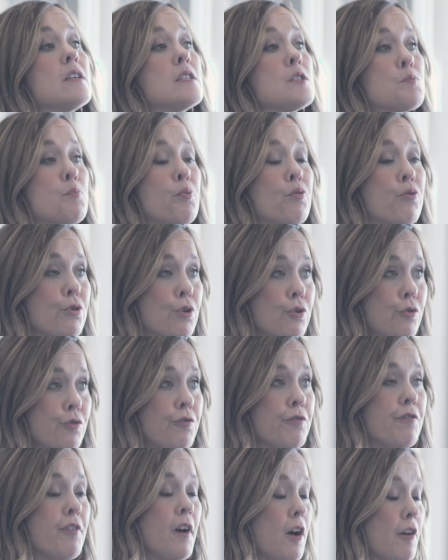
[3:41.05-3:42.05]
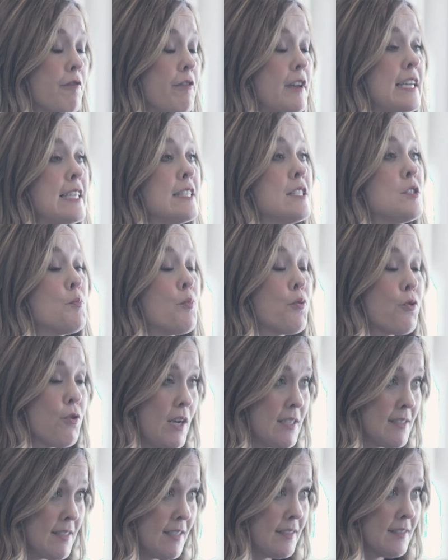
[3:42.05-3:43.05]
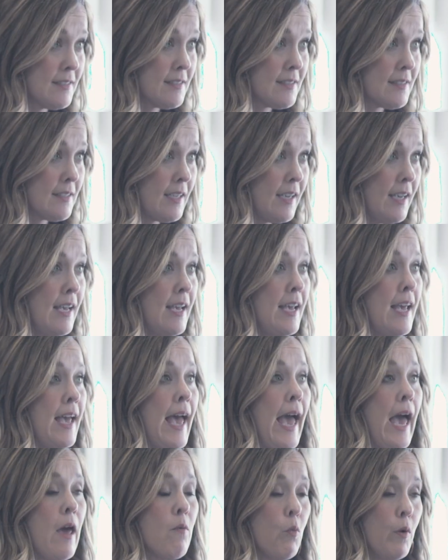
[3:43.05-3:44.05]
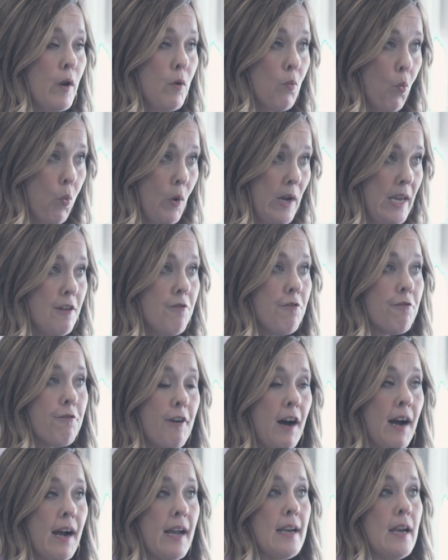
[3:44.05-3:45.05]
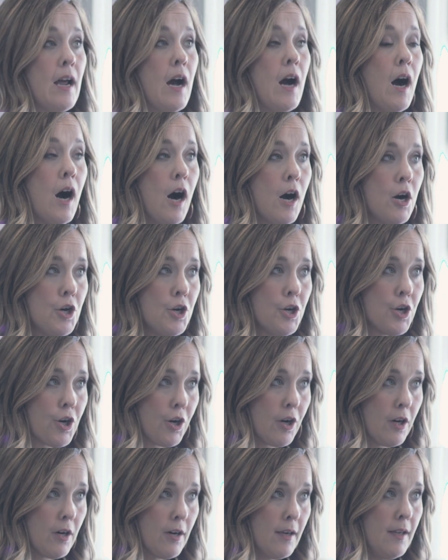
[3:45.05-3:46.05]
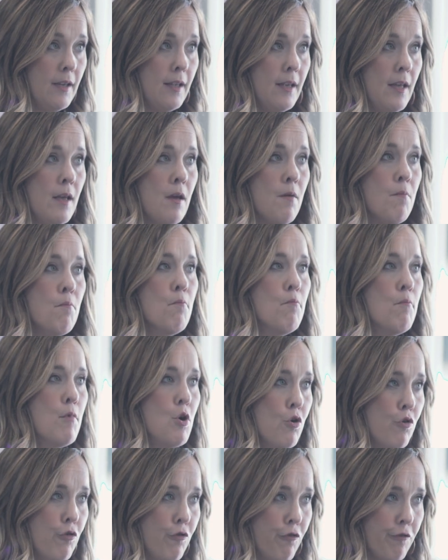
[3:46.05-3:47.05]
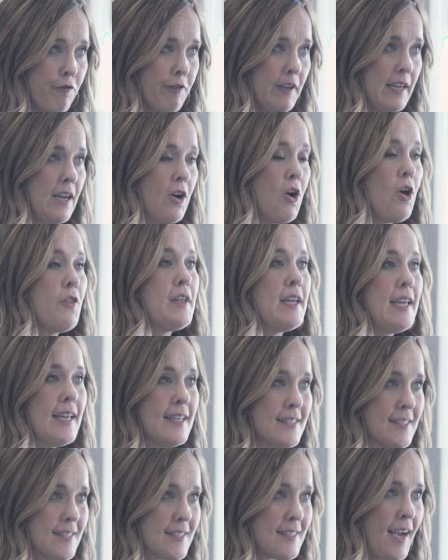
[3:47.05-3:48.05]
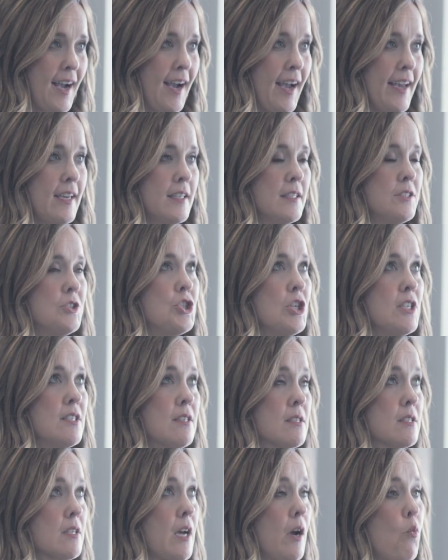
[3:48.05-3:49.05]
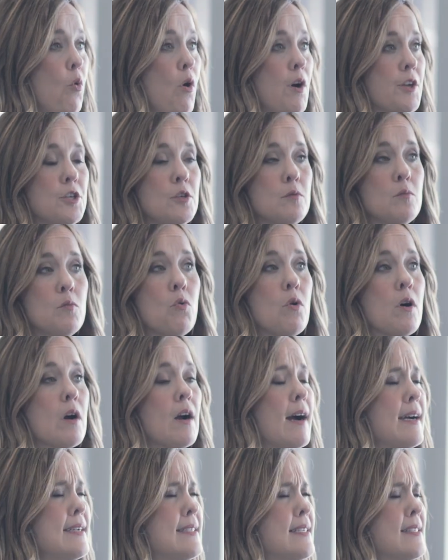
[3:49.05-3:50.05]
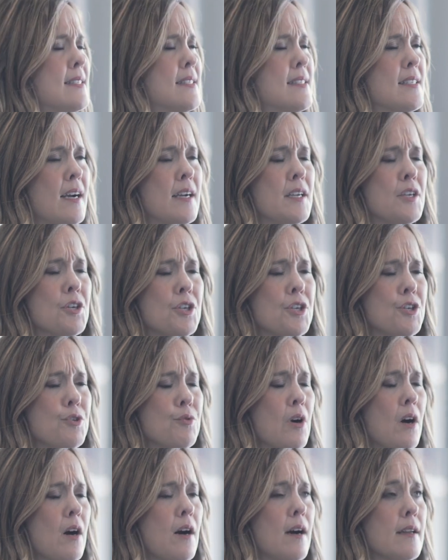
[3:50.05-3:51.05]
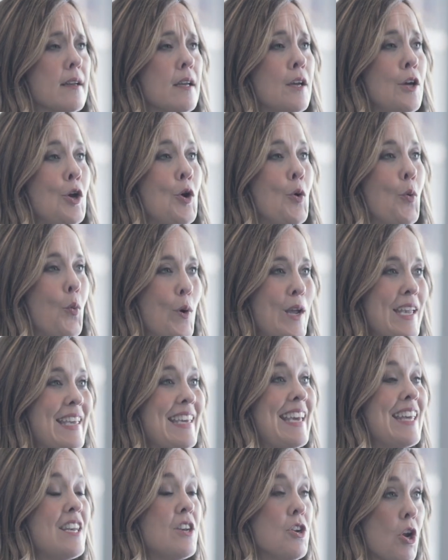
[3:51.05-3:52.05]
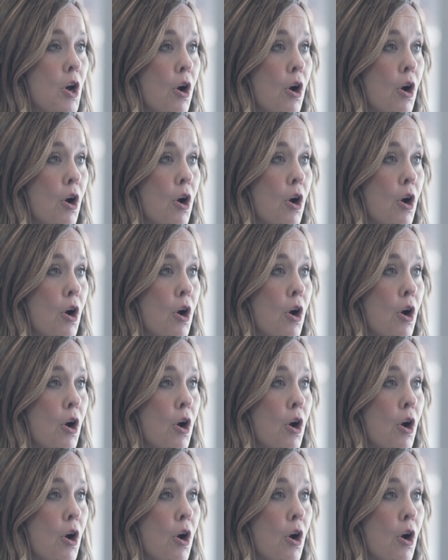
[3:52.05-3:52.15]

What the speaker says: is proof of His presence. And when we find hunger moving on the inside, Jesus, I want you more. I desire you, God. We can